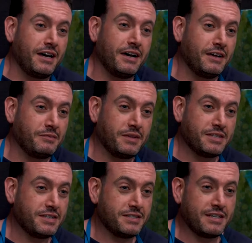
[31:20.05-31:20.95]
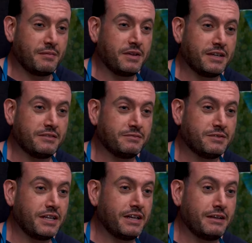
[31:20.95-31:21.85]
Uh, this is something
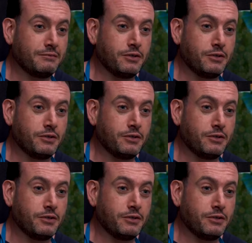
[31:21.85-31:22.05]
that